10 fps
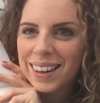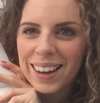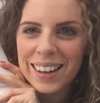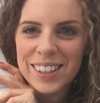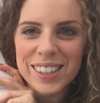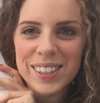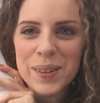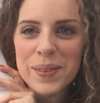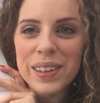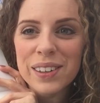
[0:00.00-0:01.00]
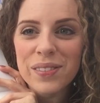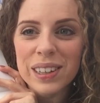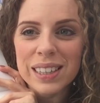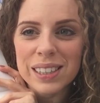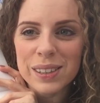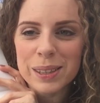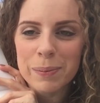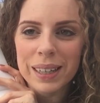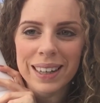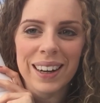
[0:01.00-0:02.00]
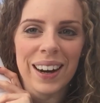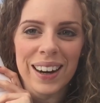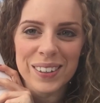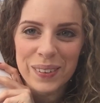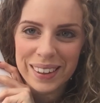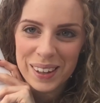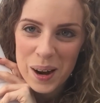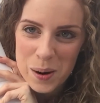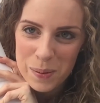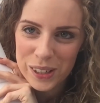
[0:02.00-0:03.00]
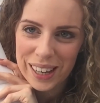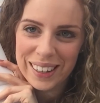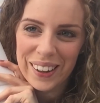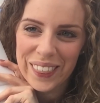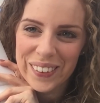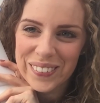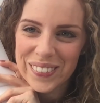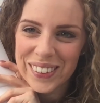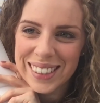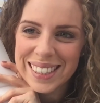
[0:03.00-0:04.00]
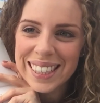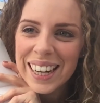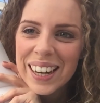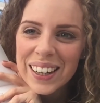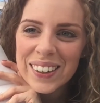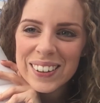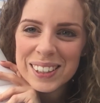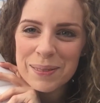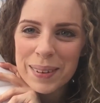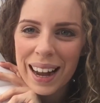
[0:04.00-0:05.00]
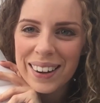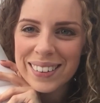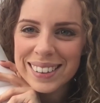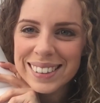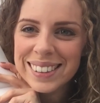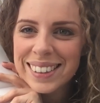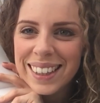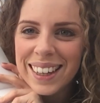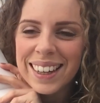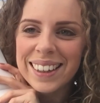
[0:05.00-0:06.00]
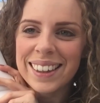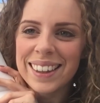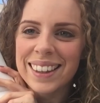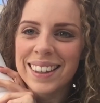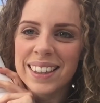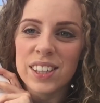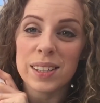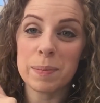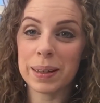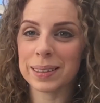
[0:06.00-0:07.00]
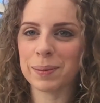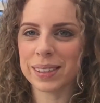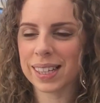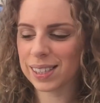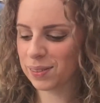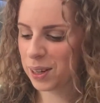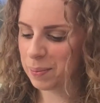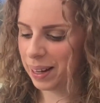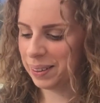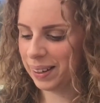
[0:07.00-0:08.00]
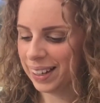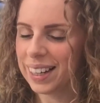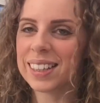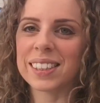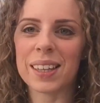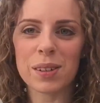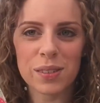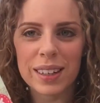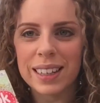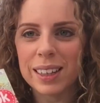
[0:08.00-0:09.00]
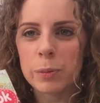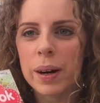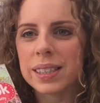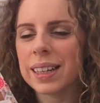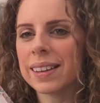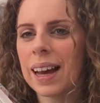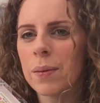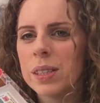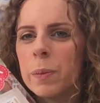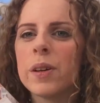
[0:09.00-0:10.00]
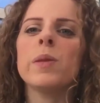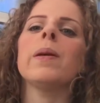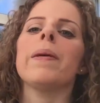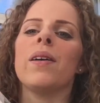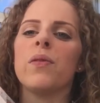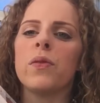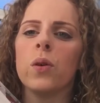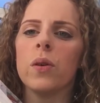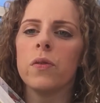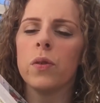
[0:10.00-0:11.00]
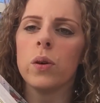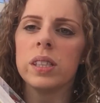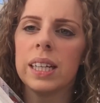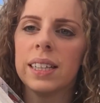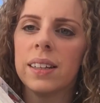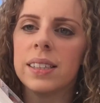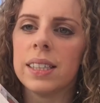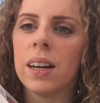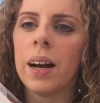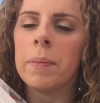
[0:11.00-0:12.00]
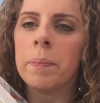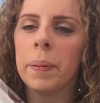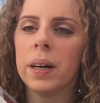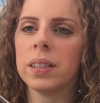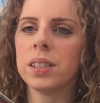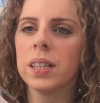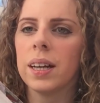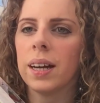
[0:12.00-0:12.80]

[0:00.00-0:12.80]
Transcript: I just thought it'd be really funny to do somebody a card with an aubergine on the front or some carrots. Just appealed to my sense of humour anyway. So that was a really nice present, and that was supposed to be about $14.99, but